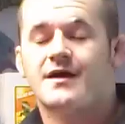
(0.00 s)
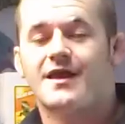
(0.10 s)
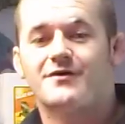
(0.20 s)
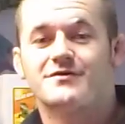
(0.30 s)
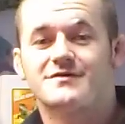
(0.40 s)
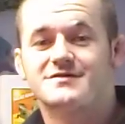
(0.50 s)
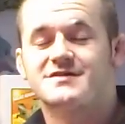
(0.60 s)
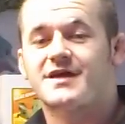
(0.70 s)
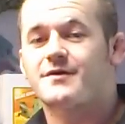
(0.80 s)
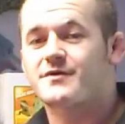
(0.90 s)
Hello,
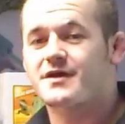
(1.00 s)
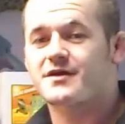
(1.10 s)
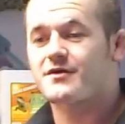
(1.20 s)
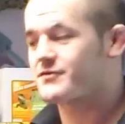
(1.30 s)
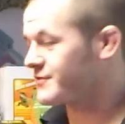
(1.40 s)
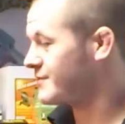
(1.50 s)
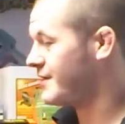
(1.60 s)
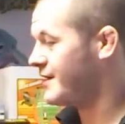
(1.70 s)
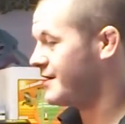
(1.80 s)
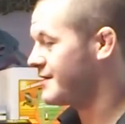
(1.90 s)
today we're going to go
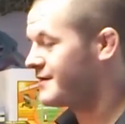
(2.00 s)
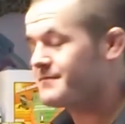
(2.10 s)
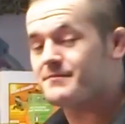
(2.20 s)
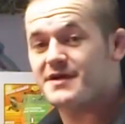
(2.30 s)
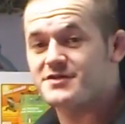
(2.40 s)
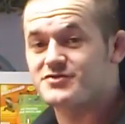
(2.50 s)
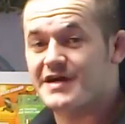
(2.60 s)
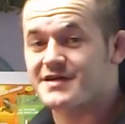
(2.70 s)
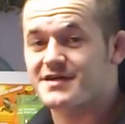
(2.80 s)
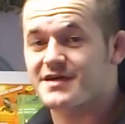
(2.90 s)
through a bearded
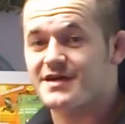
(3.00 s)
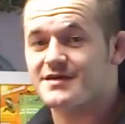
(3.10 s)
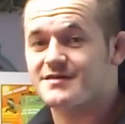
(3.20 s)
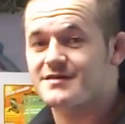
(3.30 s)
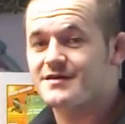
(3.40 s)
dragon kit.